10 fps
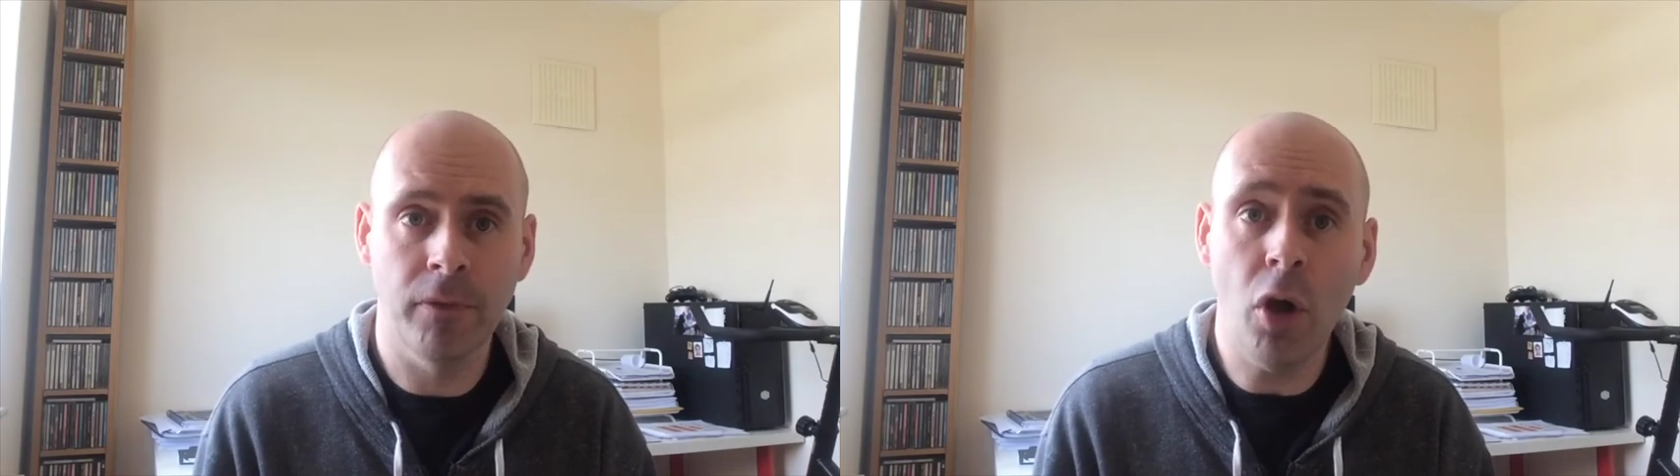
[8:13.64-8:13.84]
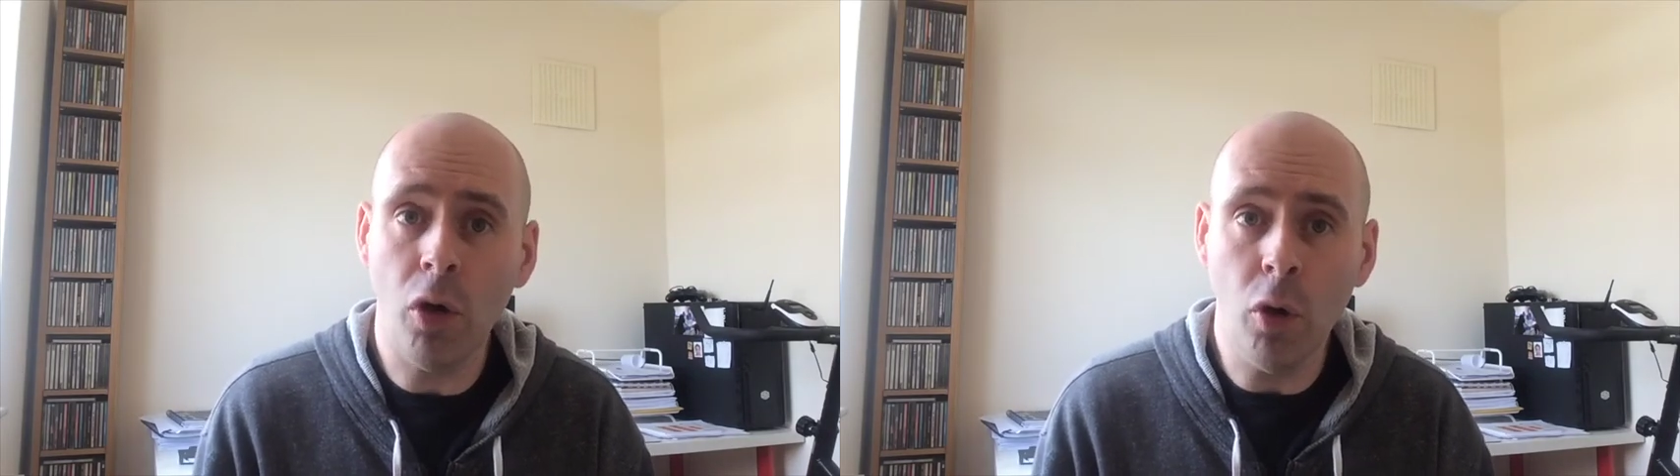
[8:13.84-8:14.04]

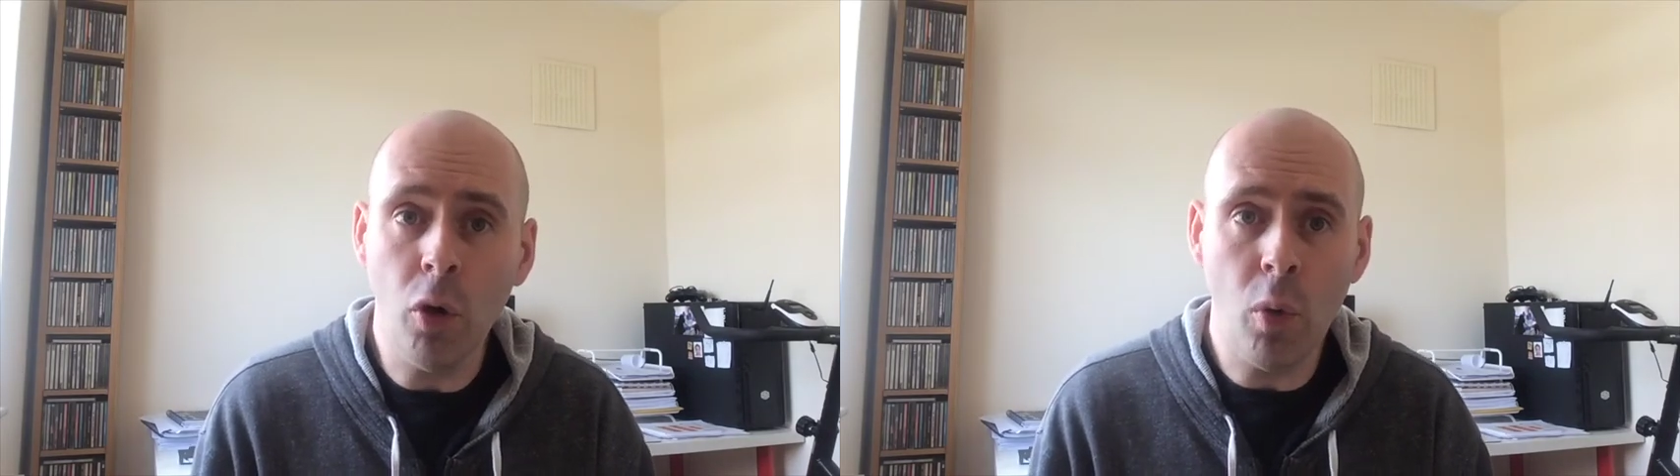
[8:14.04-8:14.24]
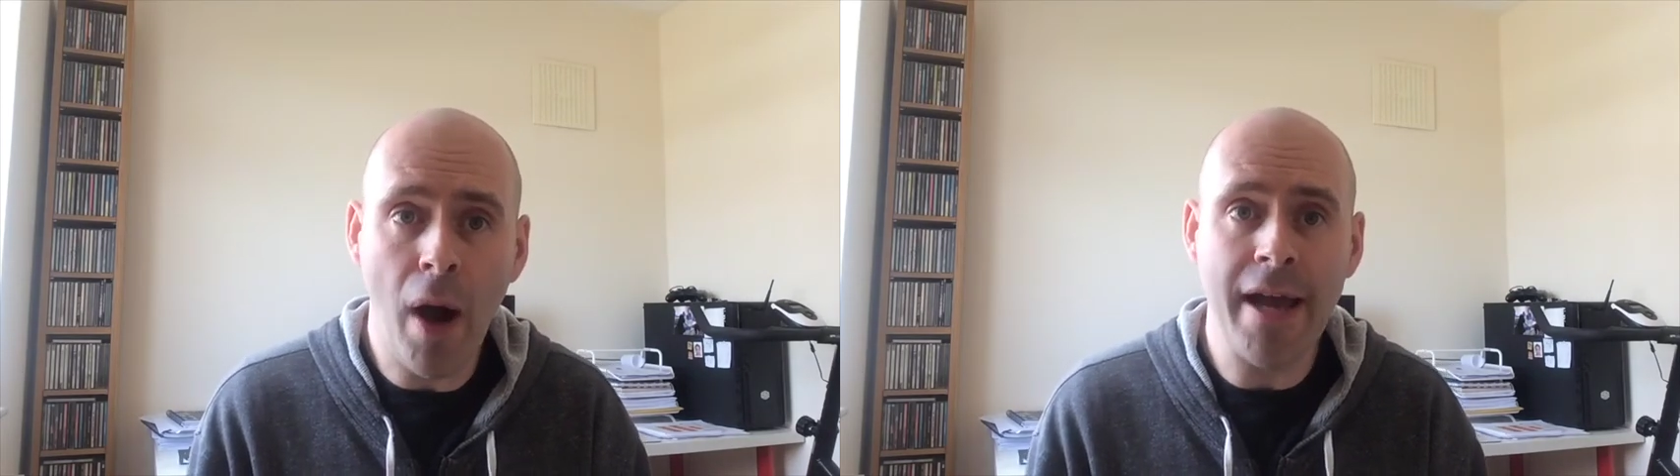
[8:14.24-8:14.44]
Not
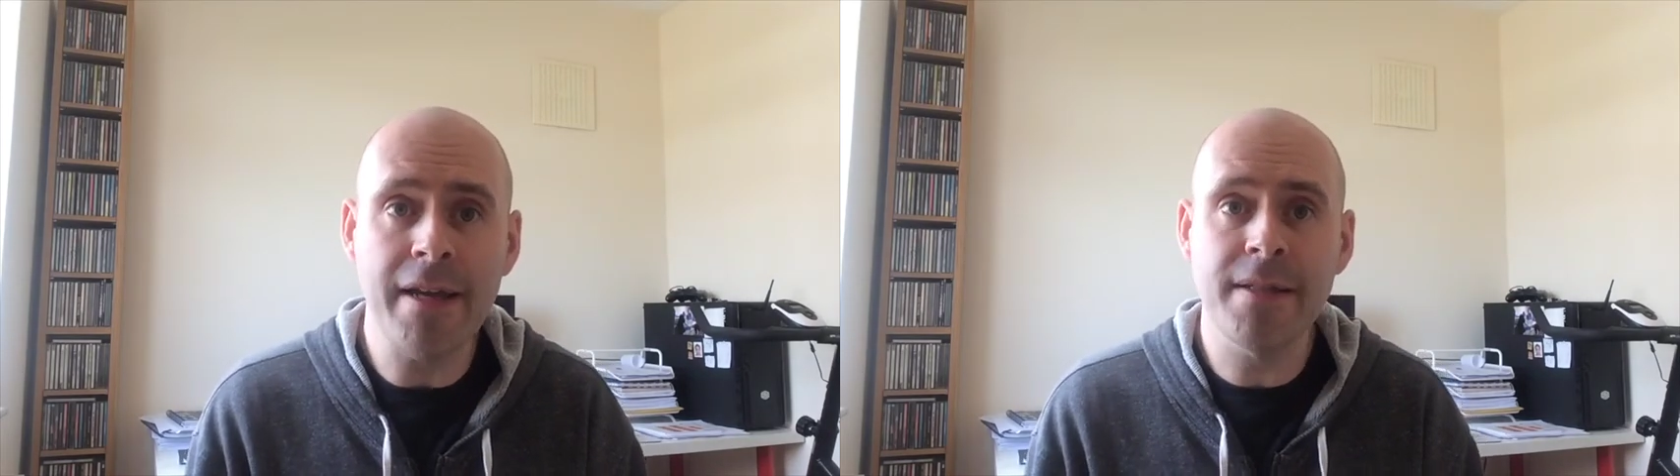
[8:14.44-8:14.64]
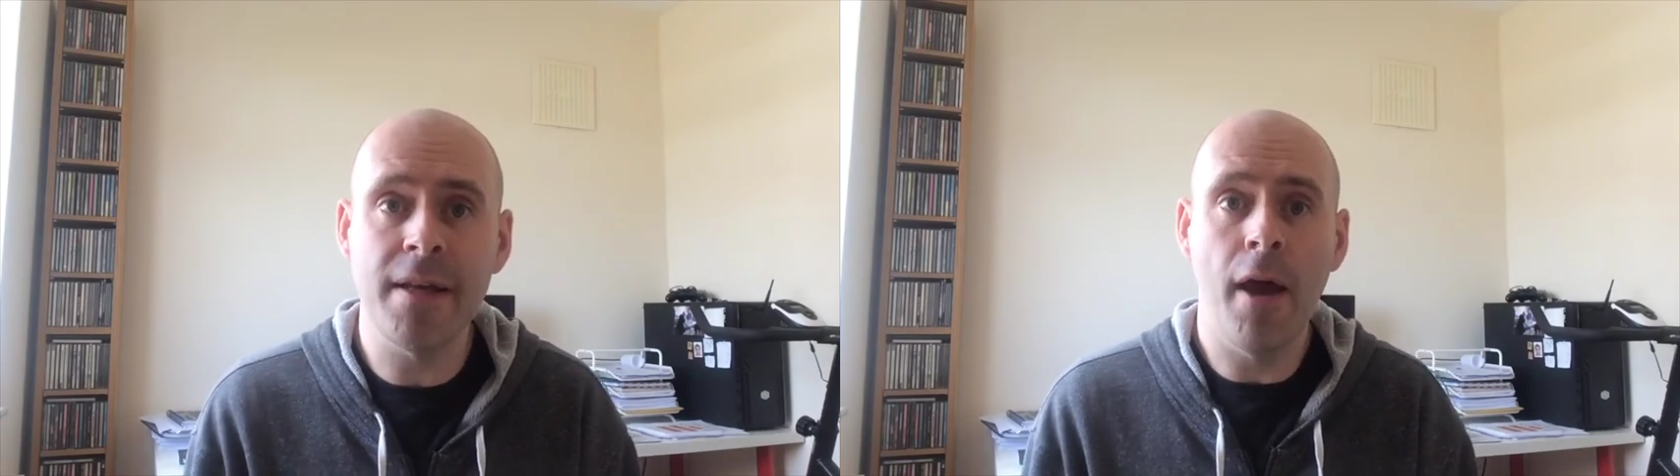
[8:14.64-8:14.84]

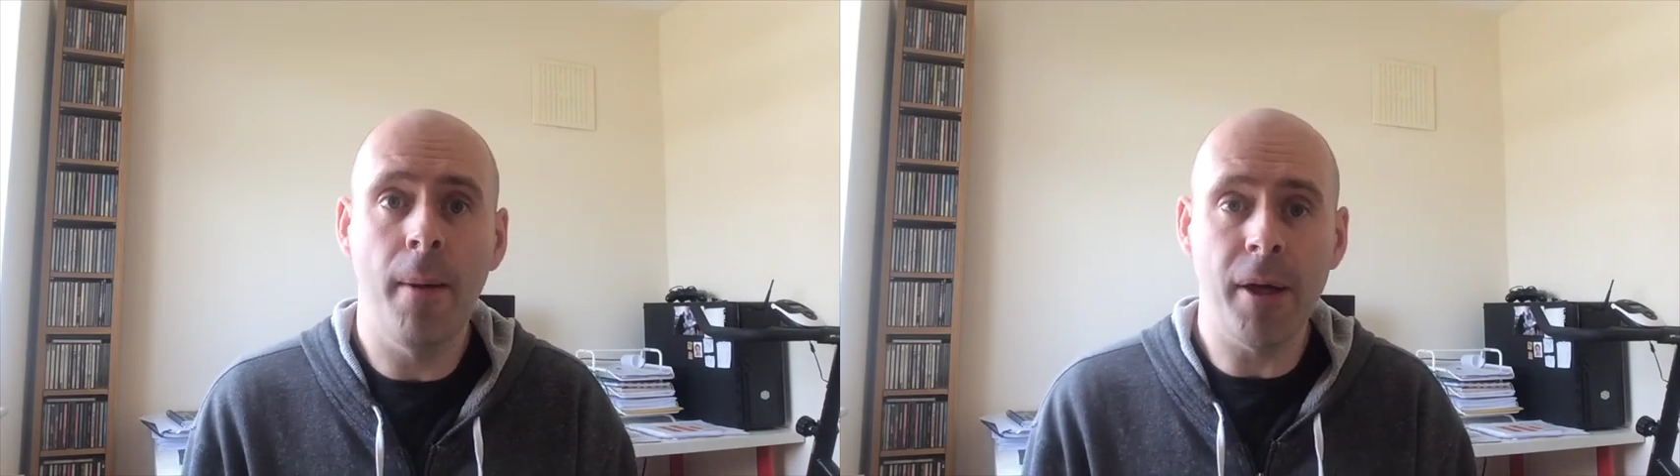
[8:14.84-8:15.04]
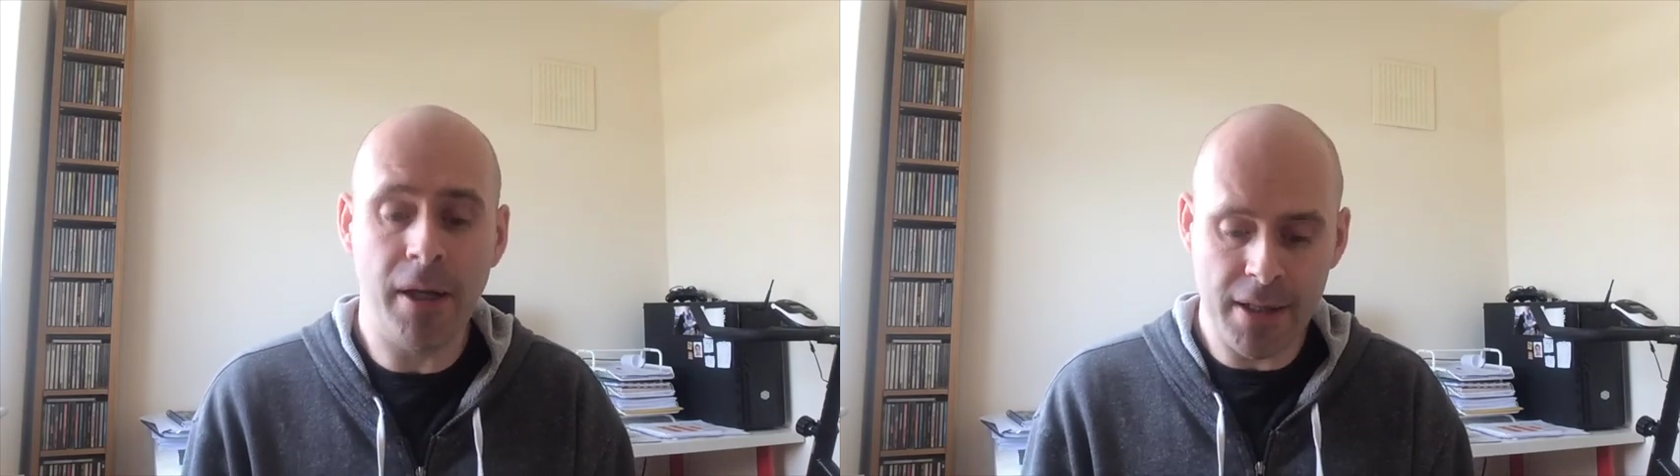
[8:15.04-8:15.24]
always
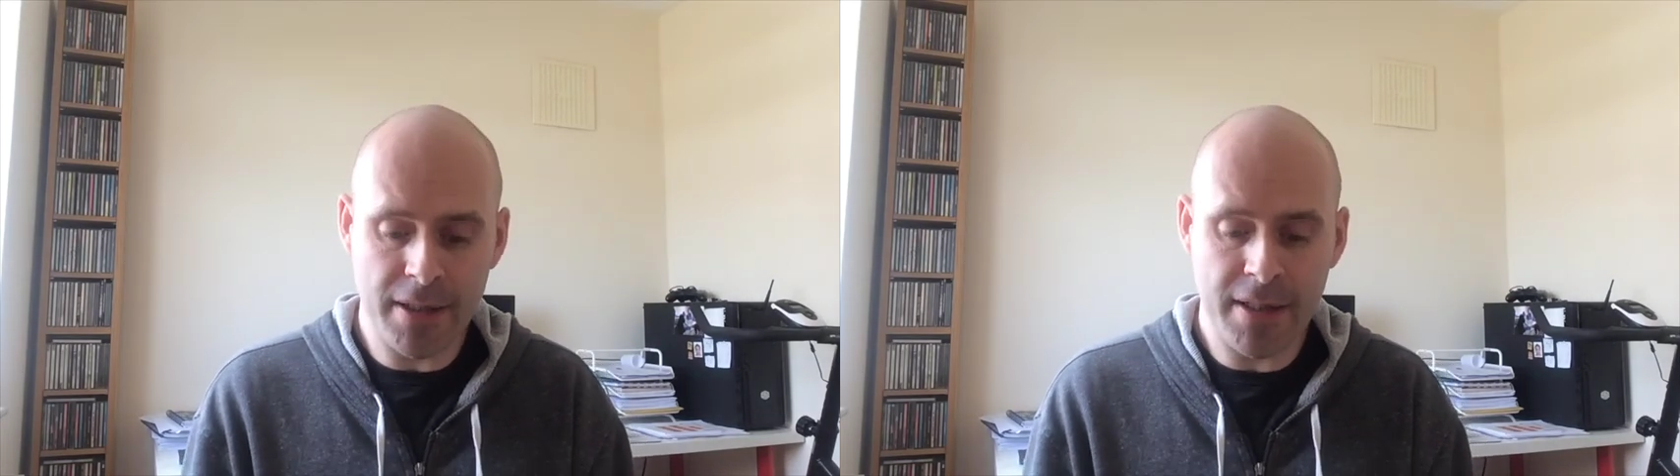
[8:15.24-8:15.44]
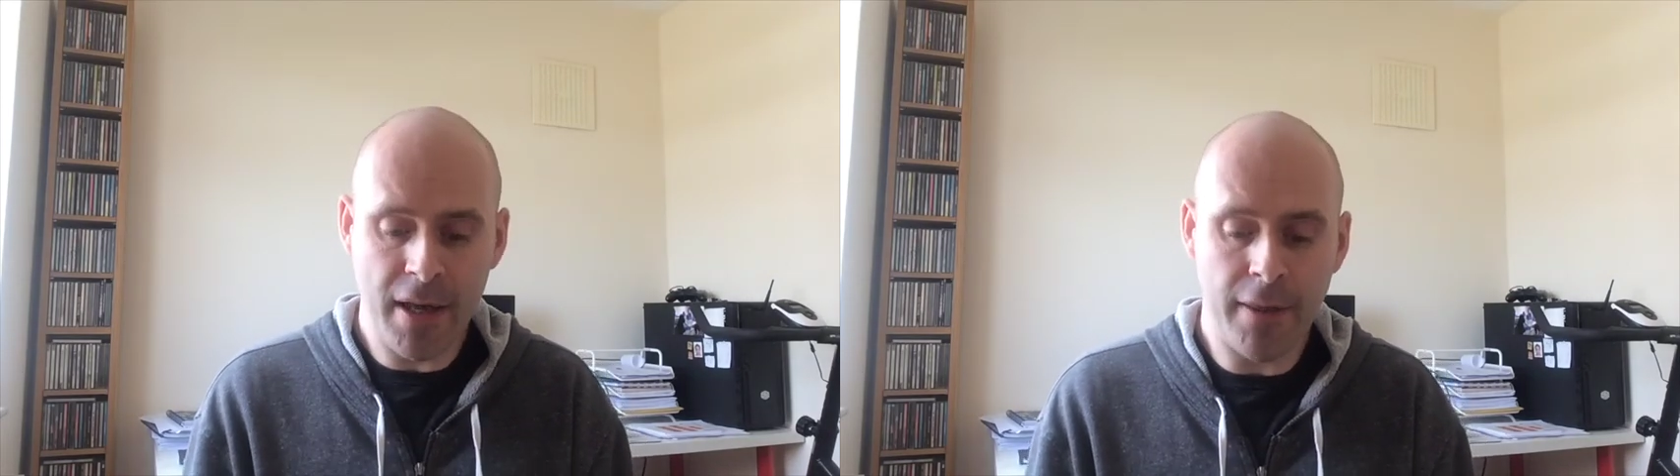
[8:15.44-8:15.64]

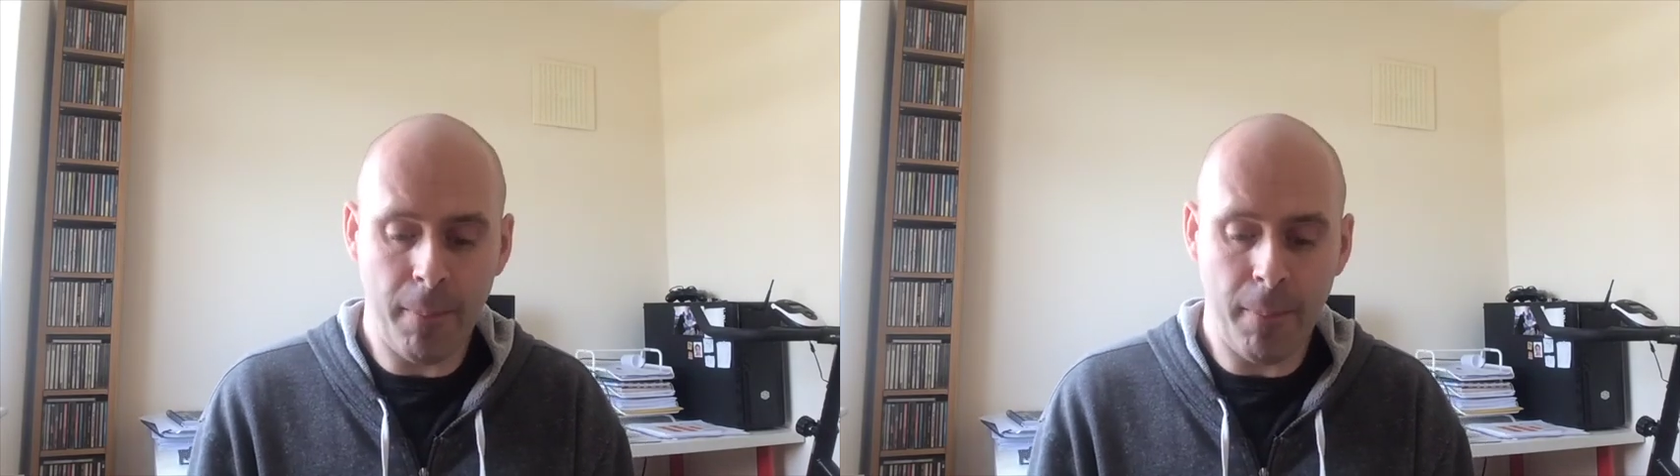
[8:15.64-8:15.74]
because